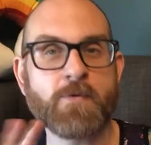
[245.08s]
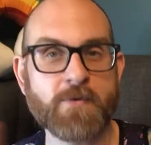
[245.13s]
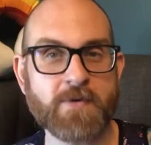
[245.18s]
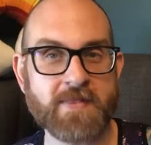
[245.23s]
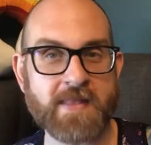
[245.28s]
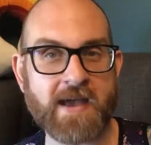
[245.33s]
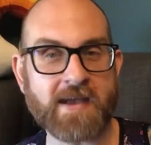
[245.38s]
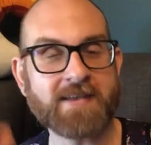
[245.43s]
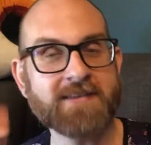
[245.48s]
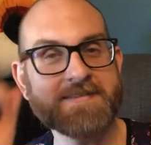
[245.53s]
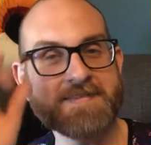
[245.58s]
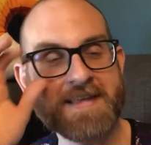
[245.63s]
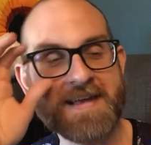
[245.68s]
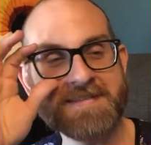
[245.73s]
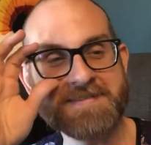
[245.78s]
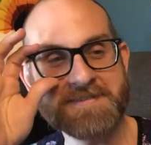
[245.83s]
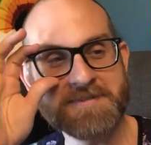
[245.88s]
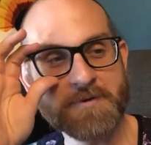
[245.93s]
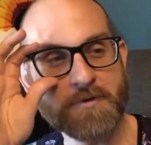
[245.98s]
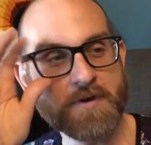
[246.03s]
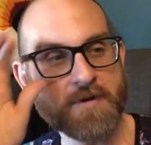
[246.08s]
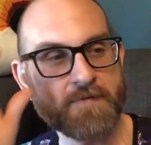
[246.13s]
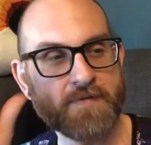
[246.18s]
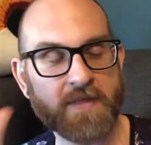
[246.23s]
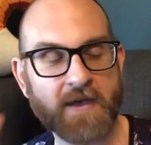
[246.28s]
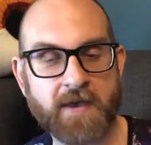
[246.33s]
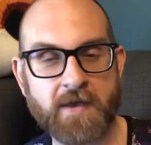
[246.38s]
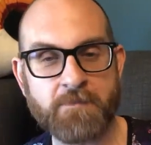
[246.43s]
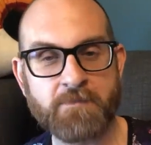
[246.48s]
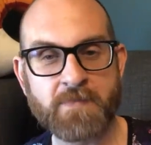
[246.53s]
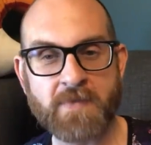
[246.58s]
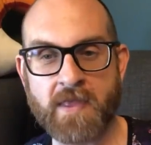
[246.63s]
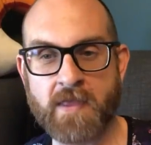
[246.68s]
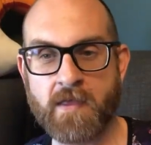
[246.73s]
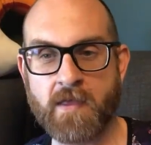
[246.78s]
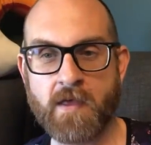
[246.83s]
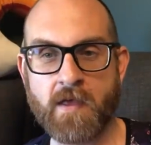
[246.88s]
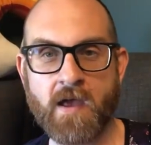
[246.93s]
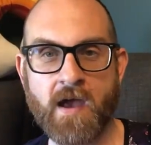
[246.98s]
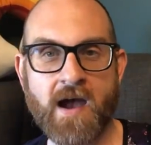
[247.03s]
to ruin that because that's sort of the,
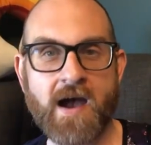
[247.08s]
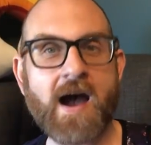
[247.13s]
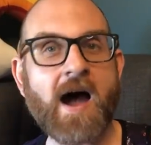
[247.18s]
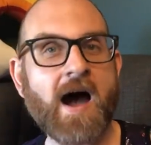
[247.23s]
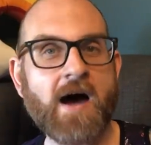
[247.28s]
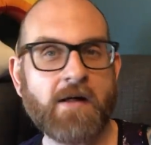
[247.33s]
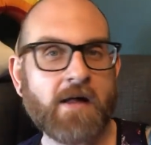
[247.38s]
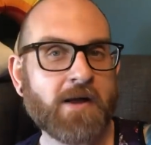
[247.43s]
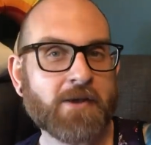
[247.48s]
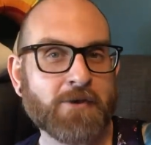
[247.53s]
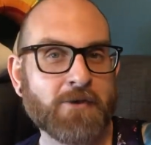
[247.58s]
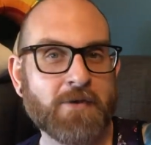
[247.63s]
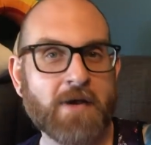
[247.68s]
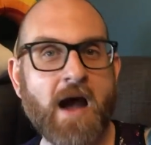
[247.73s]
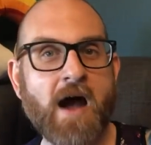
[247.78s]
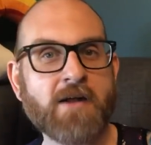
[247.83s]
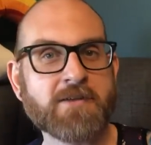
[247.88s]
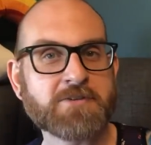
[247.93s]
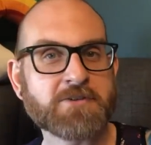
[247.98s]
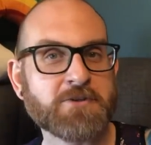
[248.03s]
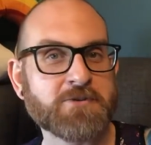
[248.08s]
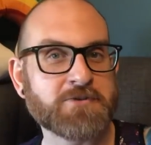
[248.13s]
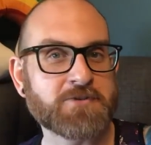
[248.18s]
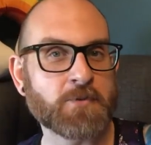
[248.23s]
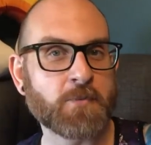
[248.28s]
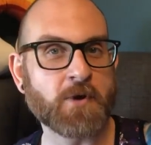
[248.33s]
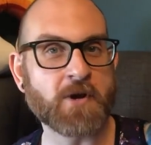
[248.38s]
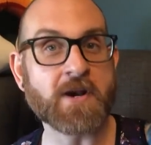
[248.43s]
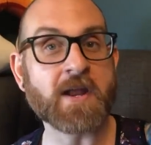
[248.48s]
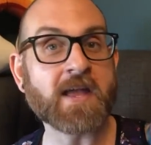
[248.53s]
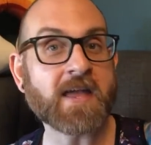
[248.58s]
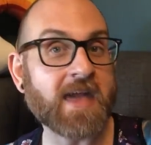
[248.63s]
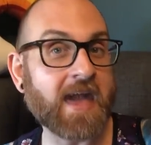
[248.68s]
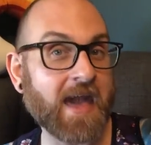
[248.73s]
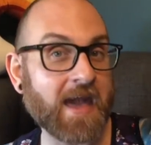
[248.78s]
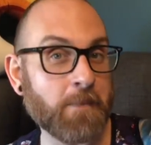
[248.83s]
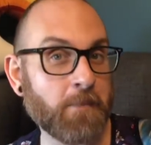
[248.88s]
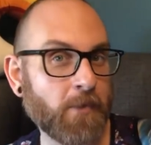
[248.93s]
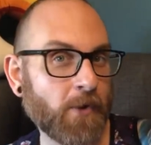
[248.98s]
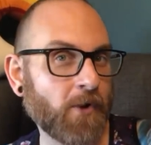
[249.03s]
I'll, I'll use the word
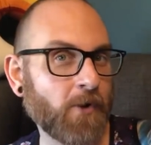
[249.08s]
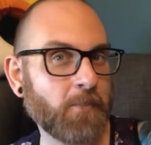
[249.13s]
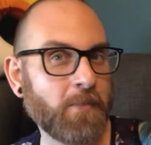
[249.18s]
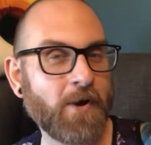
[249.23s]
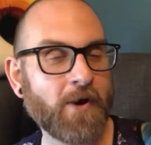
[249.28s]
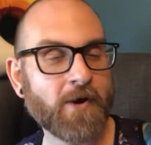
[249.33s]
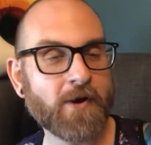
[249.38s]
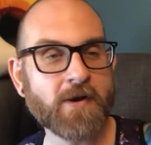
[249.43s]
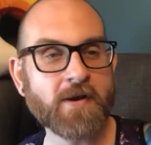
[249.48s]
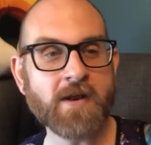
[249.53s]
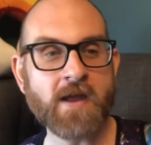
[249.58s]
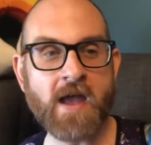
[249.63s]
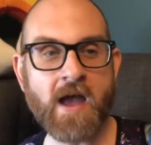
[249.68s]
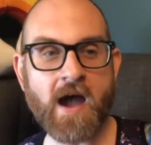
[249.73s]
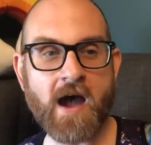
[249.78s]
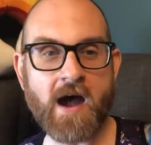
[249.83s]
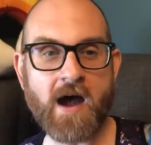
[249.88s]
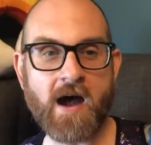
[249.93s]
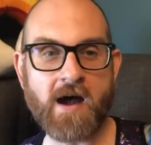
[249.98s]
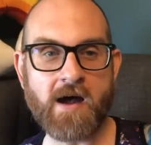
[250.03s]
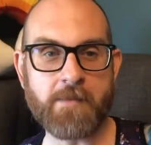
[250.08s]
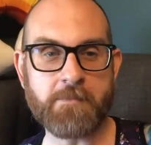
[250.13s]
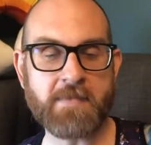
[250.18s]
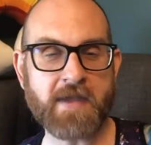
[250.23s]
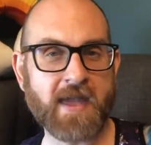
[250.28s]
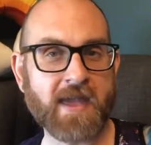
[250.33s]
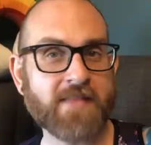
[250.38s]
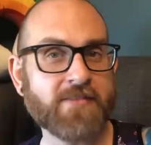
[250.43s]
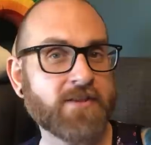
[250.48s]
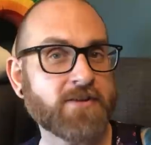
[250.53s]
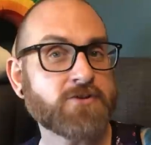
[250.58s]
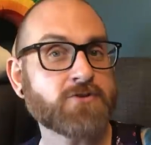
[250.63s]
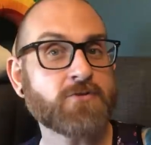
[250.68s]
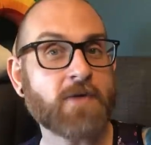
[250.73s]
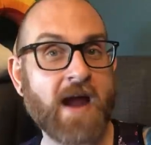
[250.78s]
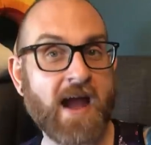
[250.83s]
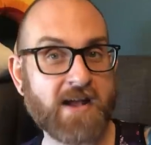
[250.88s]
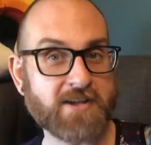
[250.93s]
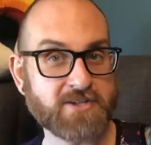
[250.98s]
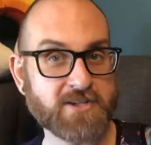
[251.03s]
caper part um, and the
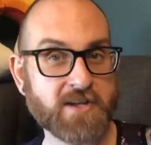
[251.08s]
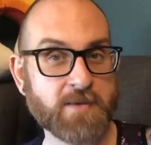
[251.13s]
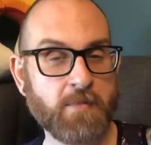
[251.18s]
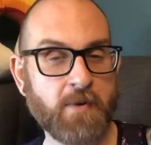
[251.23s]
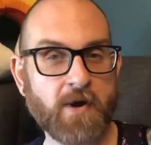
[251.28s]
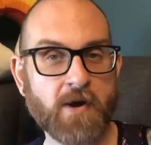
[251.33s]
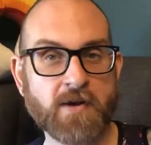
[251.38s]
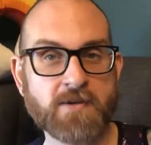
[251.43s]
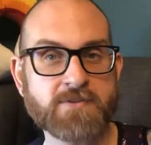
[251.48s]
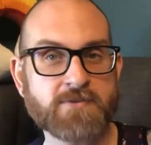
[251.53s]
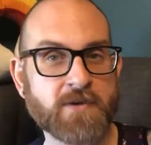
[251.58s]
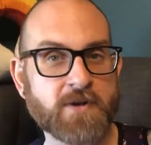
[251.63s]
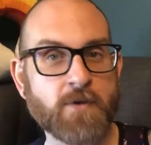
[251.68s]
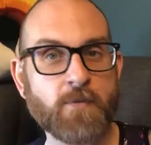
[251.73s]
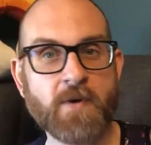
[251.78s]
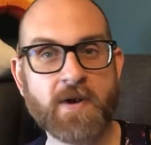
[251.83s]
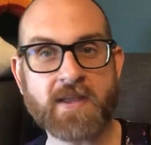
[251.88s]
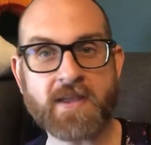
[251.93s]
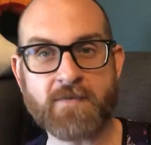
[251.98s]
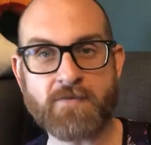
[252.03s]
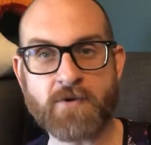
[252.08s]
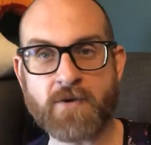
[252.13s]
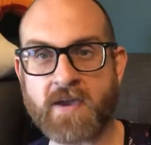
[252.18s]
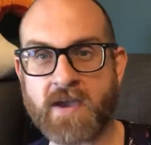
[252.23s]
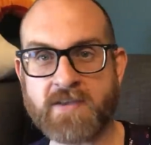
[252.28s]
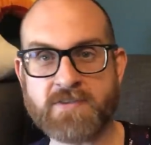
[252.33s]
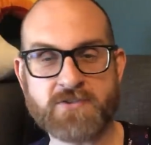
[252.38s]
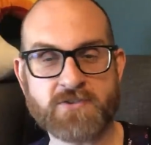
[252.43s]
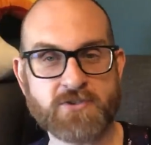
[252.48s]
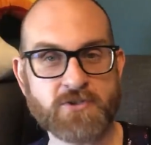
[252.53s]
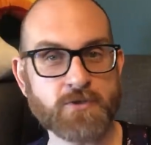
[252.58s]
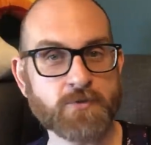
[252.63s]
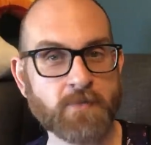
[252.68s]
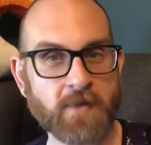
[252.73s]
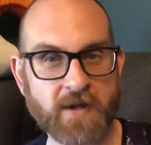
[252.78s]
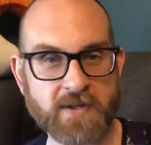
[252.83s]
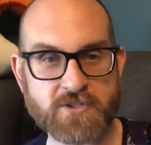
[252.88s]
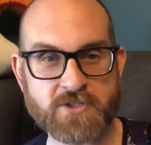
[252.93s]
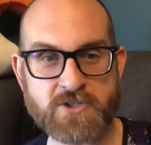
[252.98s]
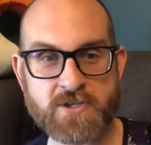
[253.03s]
tragedy part. So I don't want to give you guys too
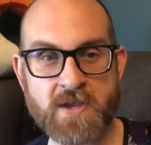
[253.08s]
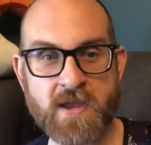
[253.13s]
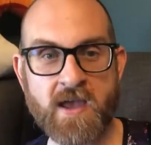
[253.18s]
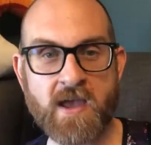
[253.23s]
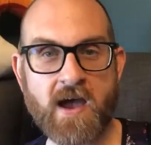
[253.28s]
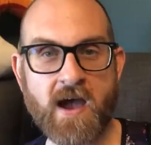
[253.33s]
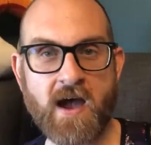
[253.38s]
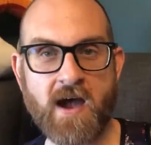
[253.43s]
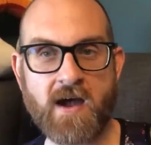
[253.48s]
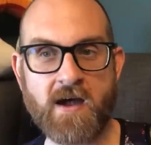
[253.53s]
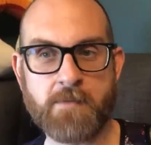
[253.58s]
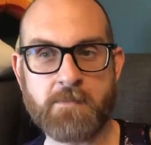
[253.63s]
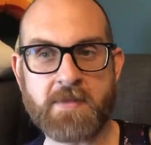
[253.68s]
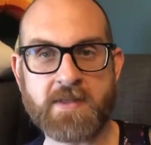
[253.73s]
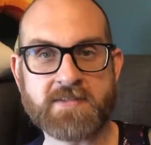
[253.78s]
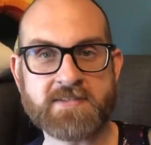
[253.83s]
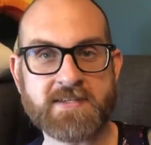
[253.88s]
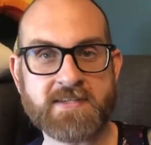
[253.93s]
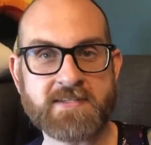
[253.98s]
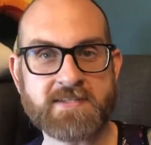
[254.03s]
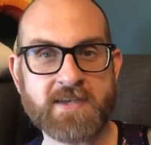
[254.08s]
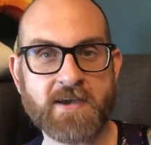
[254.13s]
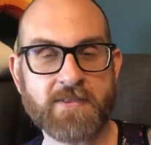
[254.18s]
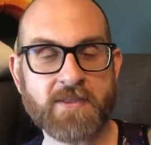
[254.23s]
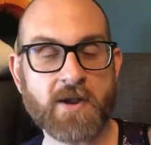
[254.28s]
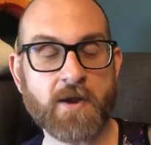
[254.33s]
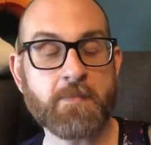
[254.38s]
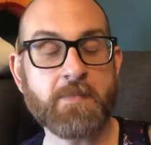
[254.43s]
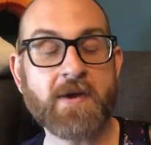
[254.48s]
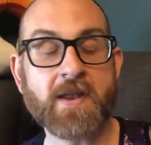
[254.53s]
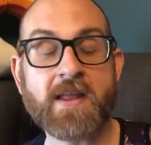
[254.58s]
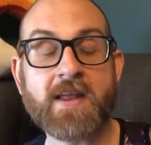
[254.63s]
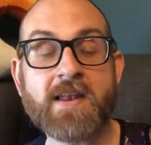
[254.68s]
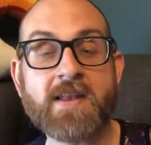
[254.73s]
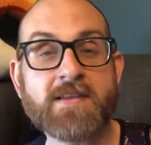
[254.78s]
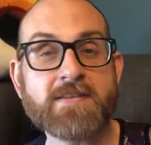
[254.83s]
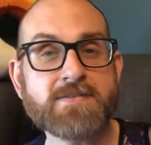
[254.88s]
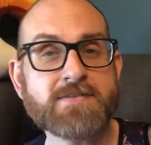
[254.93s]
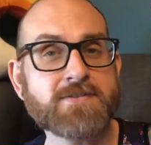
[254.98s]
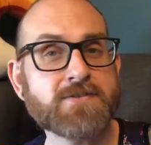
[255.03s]
much um, detail there, but it
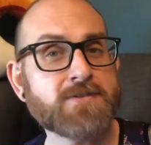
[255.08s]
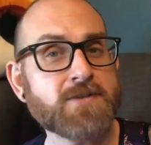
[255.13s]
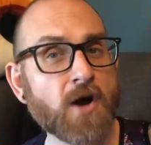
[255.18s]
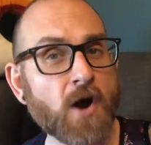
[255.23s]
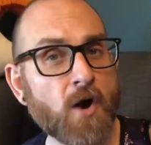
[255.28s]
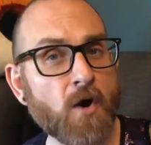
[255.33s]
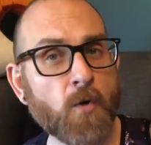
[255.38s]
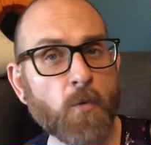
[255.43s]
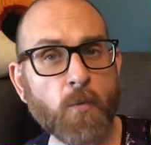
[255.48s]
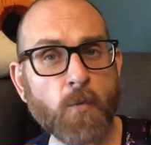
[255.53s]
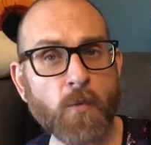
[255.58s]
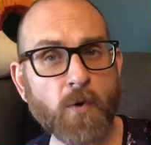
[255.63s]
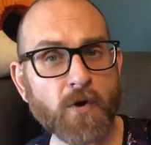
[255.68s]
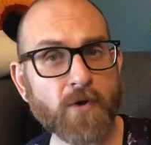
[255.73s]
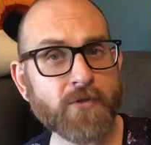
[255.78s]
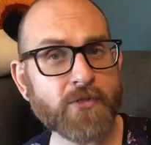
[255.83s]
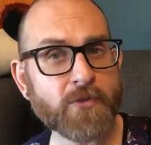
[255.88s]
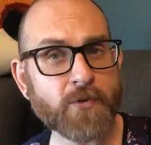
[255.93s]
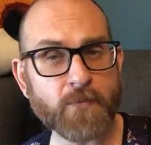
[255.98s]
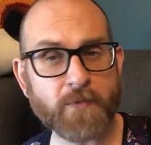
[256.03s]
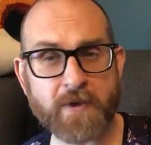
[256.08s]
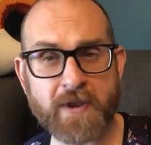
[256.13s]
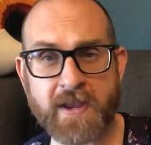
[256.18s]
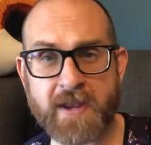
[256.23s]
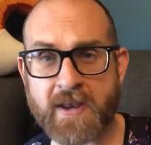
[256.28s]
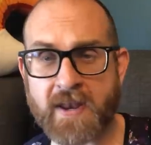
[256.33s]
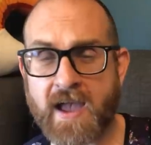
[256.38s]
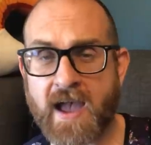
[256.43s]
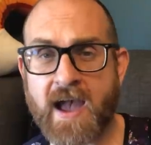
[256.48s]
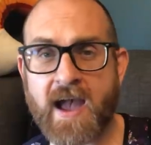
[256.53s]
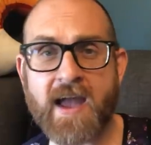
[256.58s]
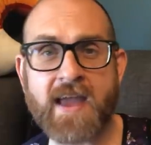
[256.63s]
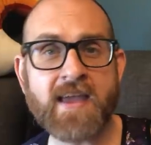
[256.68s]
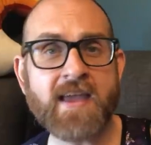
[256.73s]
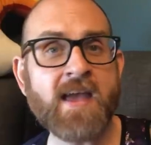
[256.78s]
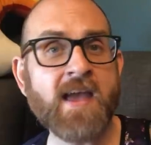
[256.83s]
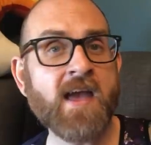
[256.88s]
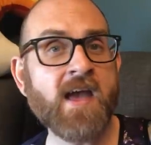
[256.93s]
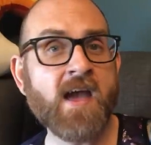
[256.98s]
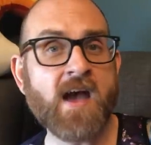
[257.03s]
is so worth the read.
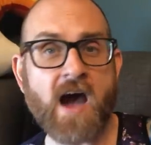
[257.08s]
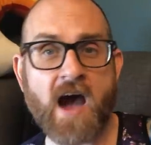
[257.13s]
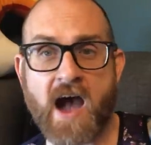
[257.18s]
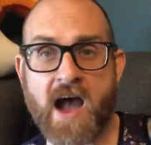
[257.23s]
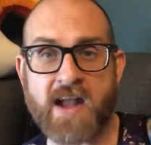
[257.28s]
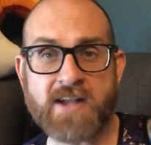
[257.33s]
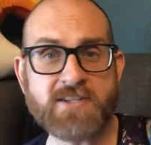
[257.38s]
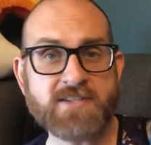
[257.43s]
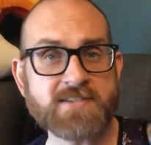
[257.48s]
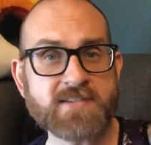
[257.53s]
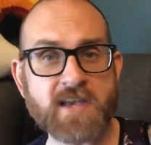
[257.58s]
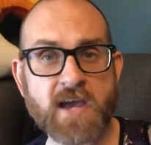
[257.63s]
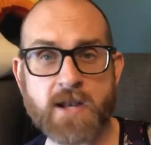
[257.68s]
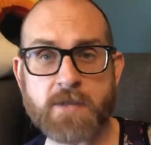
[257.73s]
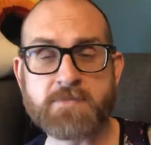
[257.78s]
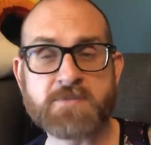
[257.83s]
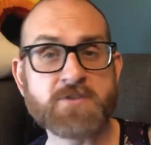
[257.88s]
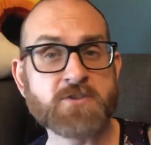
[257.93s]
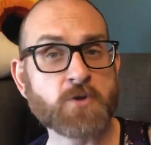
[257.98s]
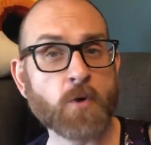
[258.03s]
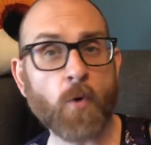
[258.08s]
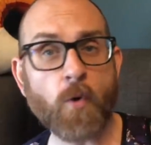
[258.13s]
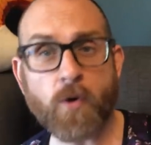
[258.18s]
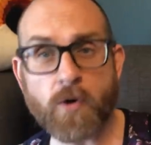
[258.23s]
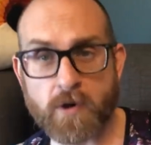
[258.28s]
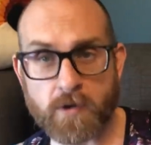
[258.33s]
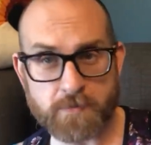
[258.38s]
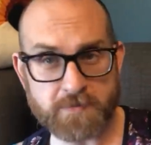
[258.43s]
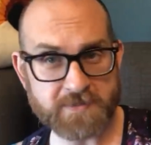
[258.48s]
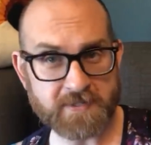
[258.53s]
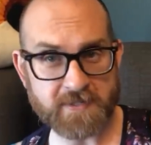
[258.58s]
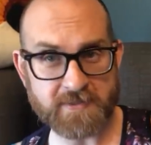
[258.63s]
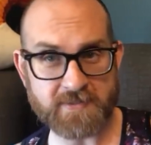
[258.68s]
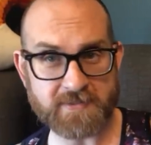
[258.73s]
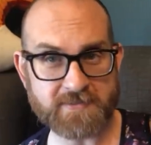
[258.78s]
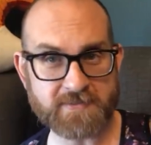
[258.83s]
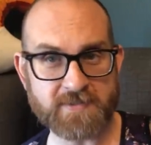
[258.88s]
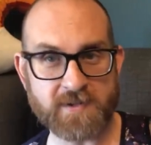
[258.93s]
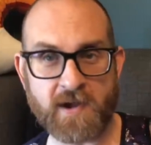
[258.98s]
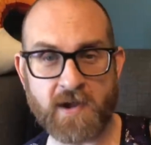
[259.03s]
I, I just got absorbed in
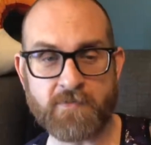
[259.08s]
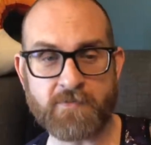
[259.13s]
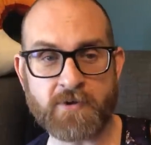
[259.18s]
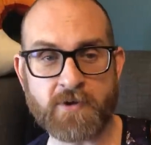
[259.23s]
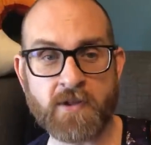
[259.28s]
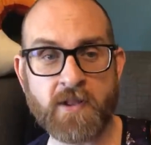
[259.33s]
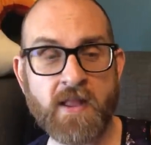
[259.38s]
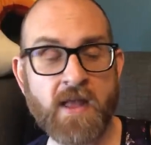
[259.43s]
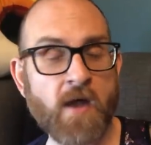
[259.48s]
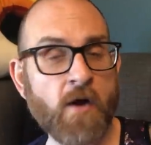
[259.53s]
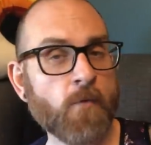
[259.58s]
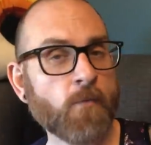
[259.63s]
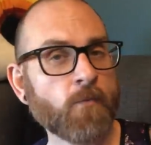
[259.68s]
this novel.